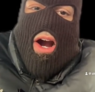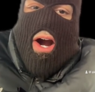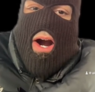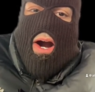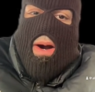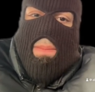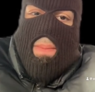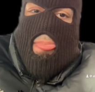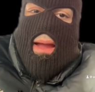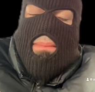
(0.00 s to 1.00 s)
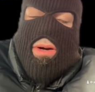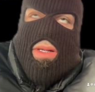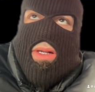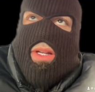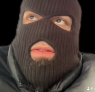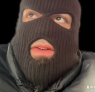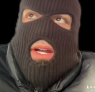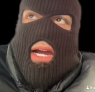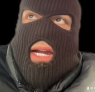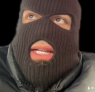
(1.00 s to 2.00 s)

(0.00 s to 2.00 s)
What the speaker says: I personally feel like